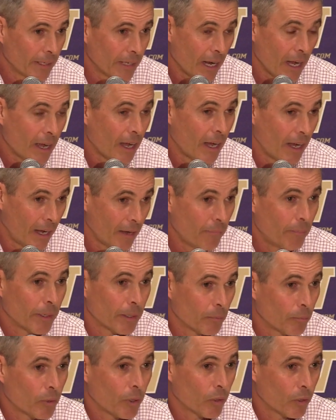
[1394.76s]
I've
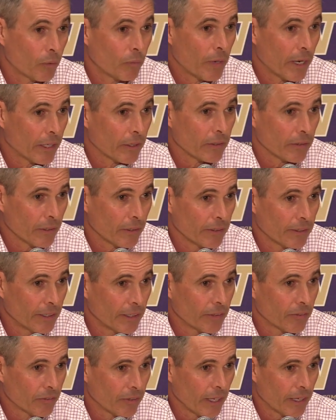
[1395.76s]
been a broken record on
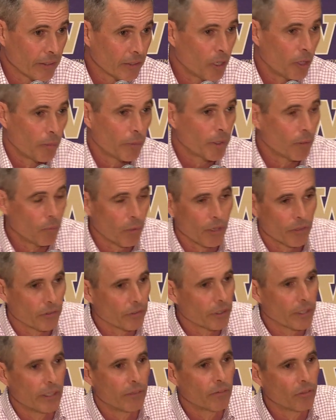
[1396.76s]
this. Like, nobody wants
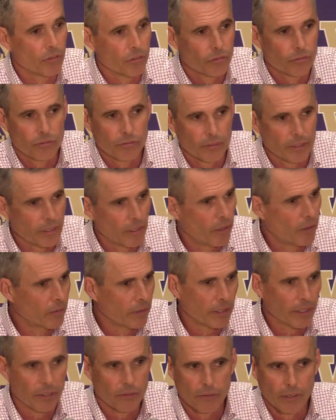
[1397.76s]
to give us, you
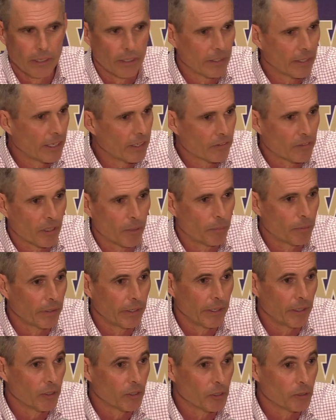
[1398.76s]
know, any credit the last couple of
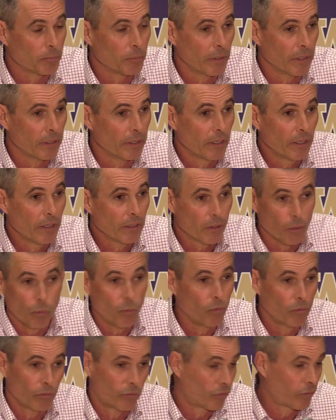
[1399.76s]
years, but
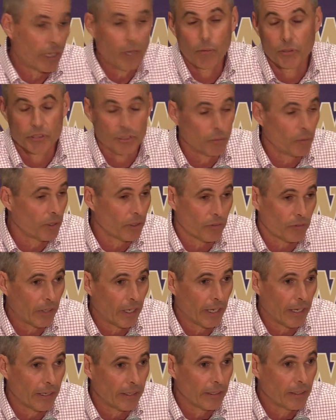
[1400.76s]
say what you want to
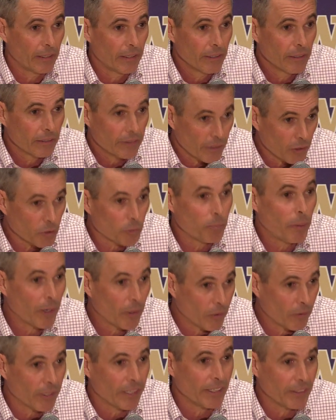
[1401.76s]
say, there's
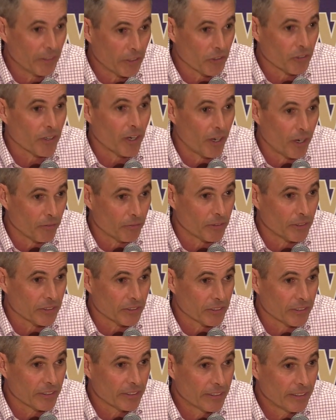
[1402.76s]
parity in this
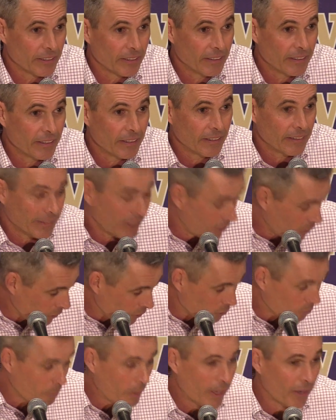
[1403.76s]
conference. There
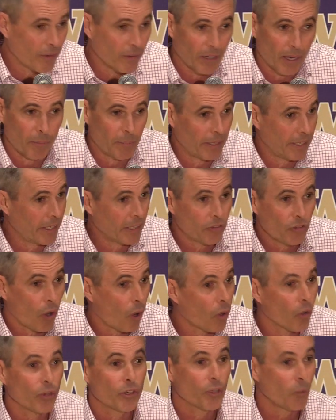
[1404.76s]
is it's
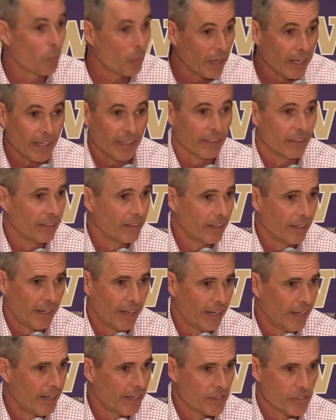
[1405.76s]
hard to win,
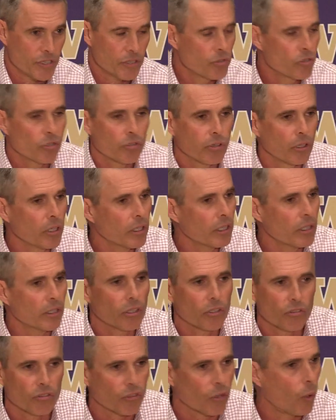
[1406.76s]
and you just look at
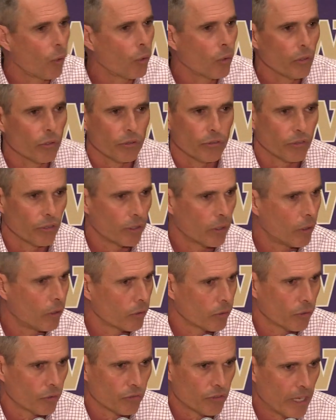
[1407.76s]
the scores and
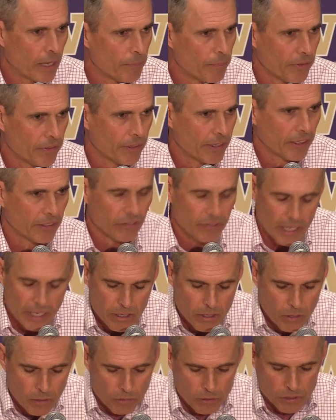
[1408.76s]
all those type of things. And I
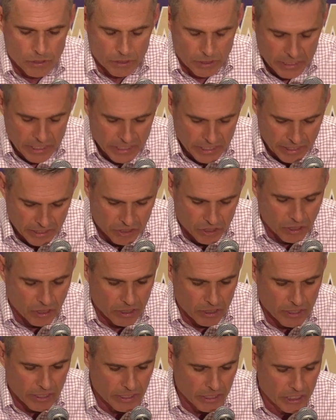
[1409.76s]
know as the season gets
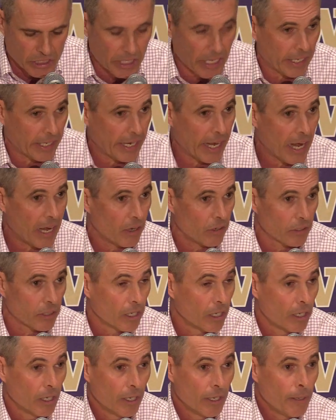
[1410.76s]
on, things shake out,
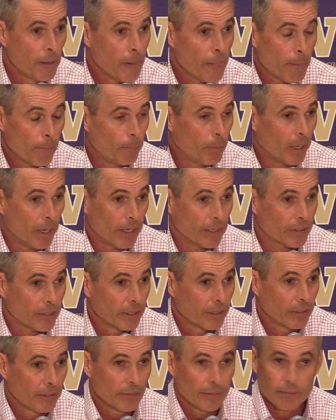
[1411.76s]

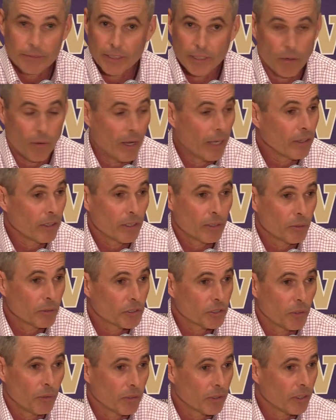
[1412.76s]
but, you know, I look at
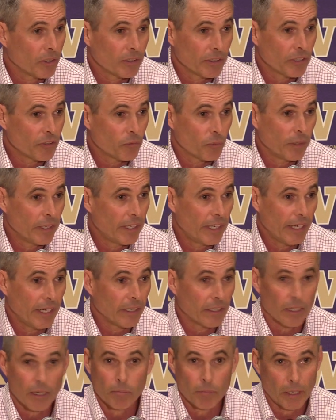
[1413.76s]
what's going on this
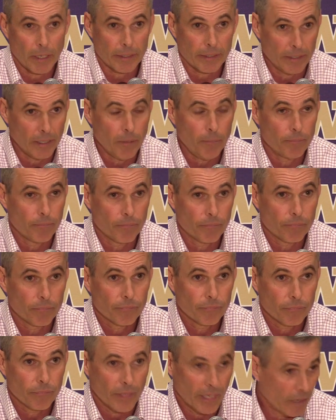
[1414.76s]
weekend and I'm like, yep,
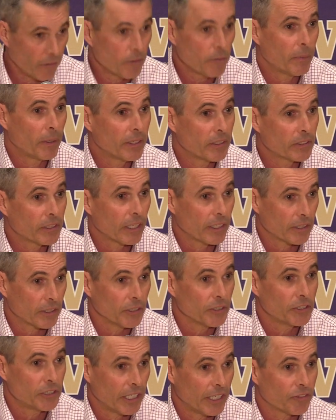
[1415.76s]
everybody's got a
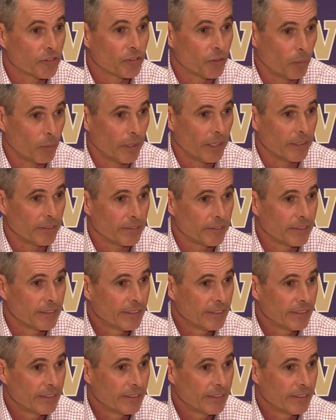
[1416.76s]
good chance to win.